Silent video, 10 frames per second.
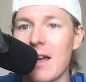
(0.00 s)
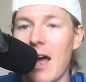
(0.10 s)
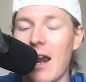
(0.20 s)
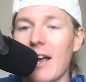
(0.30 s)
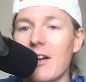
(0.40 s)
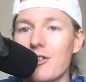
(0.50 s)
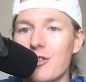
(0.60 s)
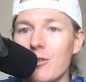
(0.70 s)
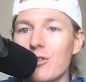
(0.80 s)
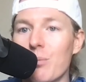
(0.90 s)
and I could
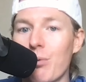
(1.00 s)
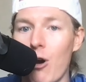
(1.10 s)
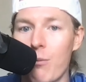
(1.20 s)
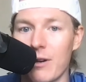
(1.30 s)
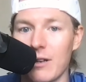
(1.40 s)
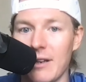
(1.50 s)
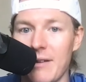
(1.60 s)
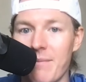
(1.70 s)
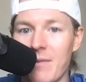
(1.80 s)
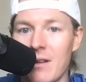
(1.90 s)
choose appropriately.
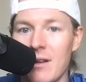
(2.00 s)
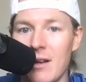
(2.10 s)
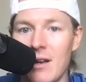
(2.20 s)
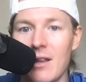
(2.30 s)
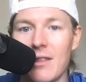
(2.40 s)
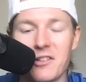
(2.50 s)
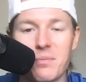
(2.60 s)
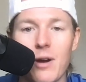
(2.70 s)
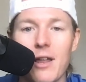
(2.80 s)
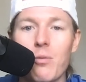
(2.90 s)
This
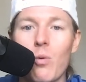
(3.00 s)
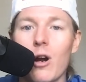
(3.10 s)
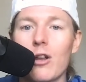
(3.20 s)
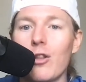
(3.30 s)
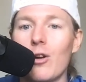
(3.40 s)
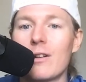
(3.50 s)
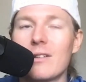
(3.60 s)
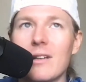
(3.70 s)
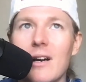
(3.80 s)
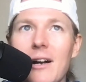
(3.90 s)
breath work
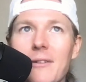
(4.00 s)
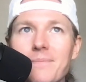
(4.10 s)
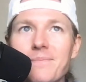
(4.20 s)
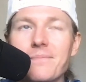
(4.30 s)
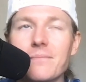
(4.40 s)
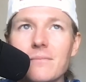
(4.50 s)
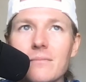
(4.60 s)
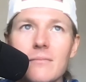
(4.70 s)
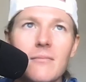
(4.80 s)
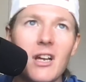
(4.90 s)
looked, in
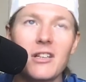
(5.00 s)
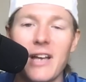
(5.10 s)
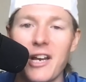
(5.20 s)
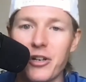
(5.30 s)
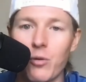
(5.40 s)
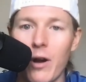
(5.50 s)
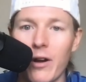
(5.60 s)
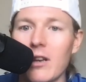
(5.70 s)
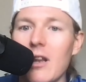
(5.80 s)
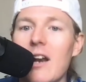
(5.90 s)
case you're
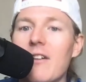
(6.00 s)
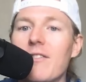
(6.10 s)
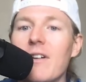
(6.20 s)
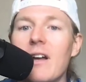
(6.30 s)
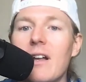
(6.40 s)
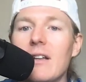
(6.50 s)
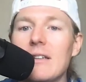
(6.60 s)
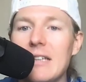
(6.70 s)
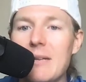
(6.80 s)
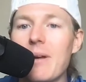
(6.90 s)
wondering, a lot of
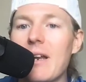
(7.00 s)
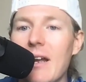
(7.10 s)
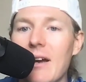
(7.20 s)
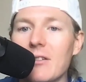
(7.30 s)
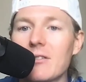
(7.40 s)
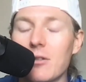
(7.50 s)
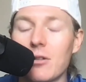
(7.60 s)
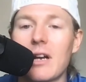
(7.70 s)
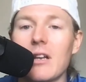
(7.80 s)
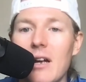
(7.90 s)
deep inhales. So it
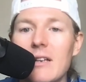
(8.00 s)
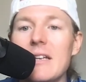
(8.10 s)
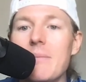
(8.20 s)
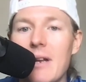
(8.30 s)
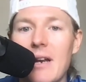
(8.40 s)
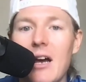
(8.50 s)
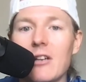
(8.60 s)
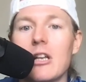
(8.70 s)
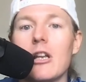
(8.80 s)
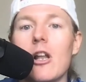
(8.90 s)
looked like a lot of deep
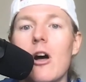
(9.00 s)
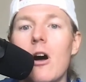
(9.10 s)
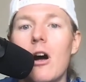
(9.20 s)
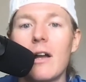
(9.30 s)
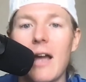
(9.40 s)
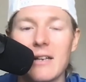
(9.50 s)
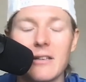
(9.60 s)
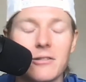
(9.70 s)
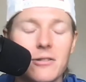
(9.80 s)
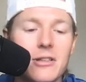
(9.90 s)
inhales and long
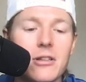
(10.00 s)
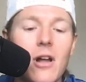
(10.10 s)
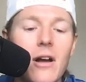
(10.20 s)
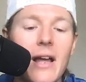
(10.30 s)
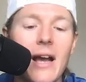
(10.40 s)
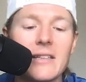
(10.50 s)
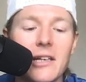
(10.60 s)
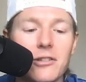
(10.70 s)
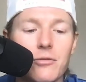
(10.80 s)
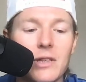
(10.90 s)
exhales. So these long
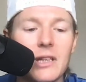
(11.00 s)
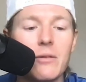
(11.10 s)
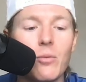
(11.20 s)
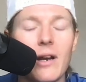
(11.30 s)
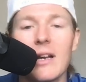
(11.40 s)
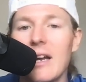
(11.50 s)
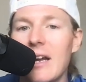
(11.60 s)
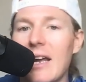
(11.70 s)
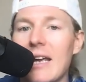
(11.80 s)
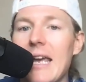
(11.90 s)
exhales are really what
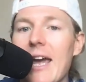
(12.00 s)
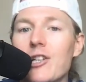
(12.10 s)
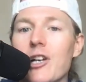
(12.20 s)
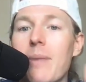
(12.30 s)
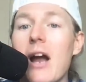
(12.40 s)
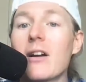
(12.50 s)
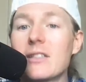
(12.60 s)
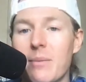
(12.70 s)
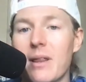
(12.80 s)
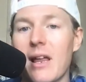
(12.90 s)
engage our
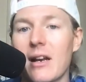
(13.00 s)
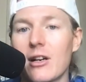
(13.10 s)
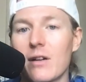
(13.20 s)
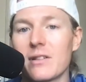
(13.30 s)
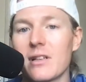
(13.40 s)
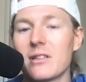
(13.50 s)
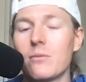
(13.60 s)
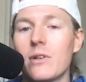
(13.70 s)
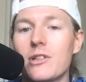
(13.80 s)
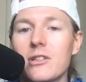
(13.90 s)
parasympathetic nervous
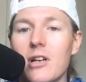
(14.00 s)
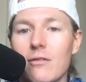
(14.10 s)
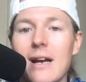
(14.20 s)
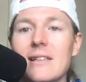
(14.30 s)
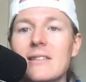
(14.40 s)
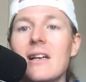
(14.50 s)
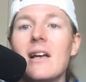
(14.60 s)
system, which is our rest